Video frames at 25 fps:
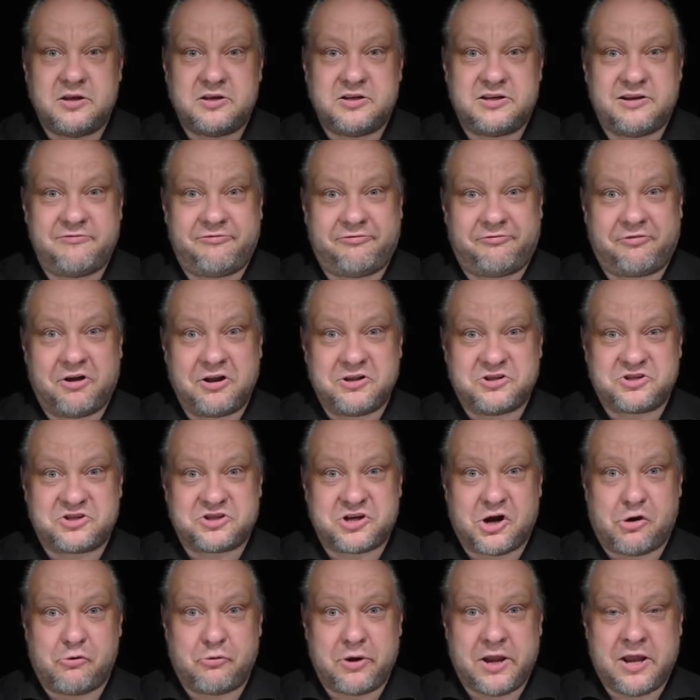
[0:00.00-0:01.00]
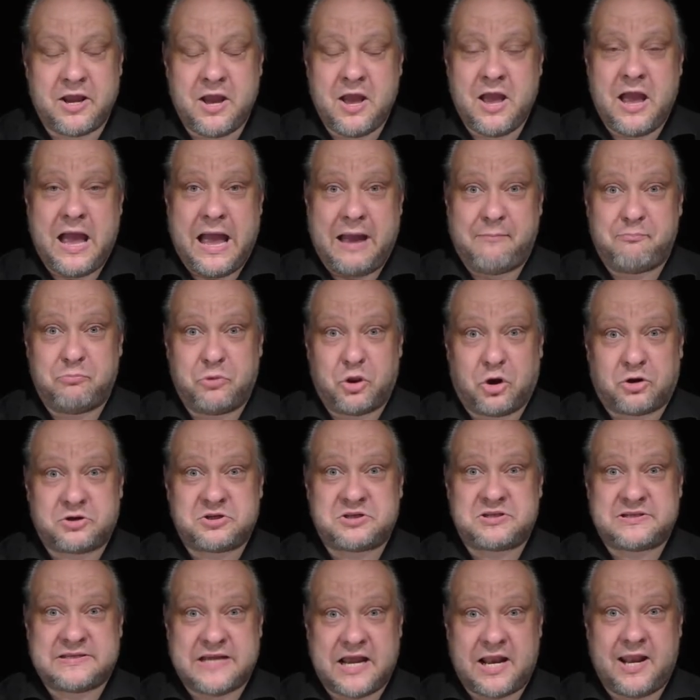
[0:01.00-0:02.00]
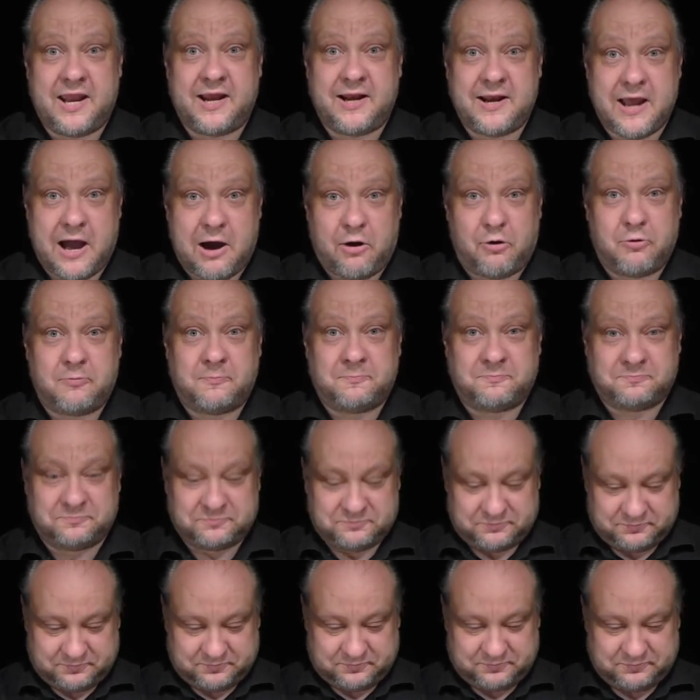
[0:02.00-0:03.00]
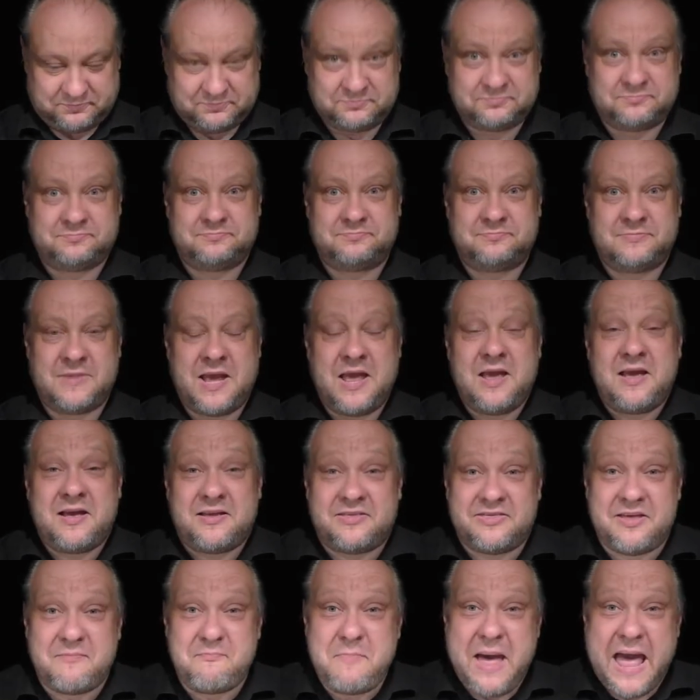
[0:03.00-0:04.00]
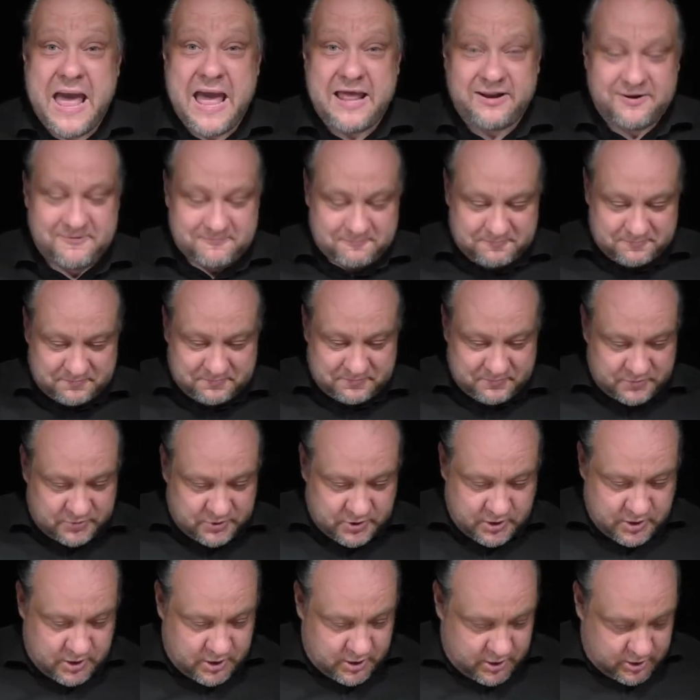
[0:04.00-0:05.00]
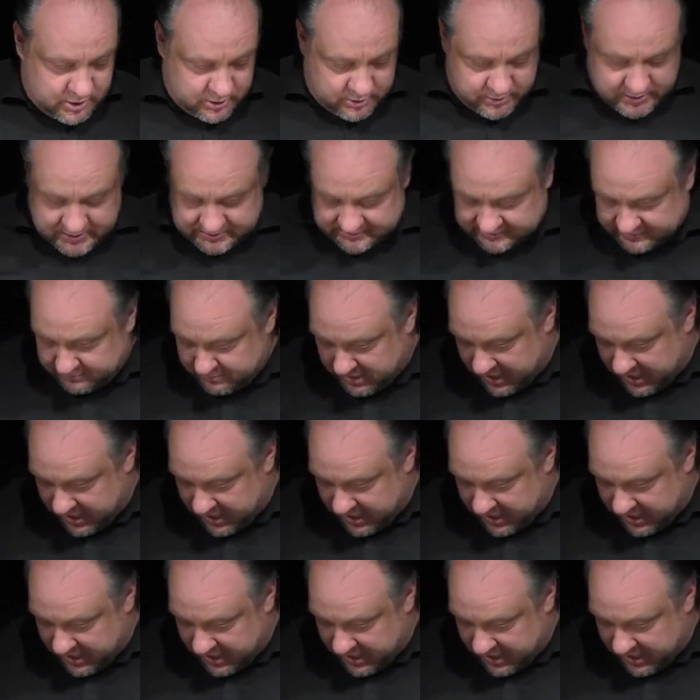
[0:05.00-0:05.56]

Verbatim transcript: Different story I'm not telling now. The man Where's the